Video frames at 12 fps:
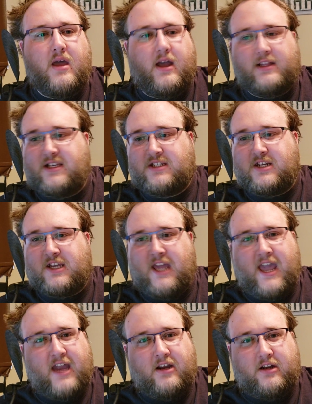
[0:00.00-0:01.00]
at least in
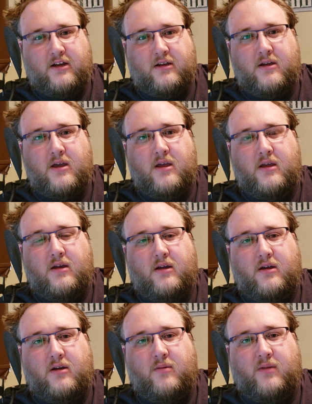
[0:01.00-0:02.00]
Canada,
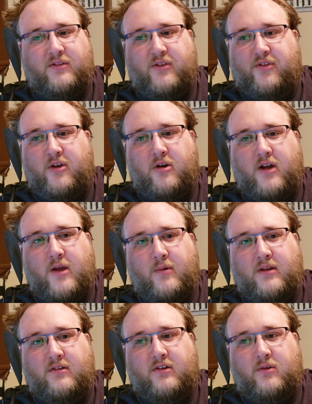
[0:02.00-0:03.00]
at the theater I
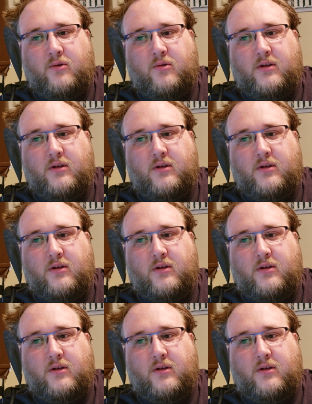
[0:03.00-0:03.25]
went to.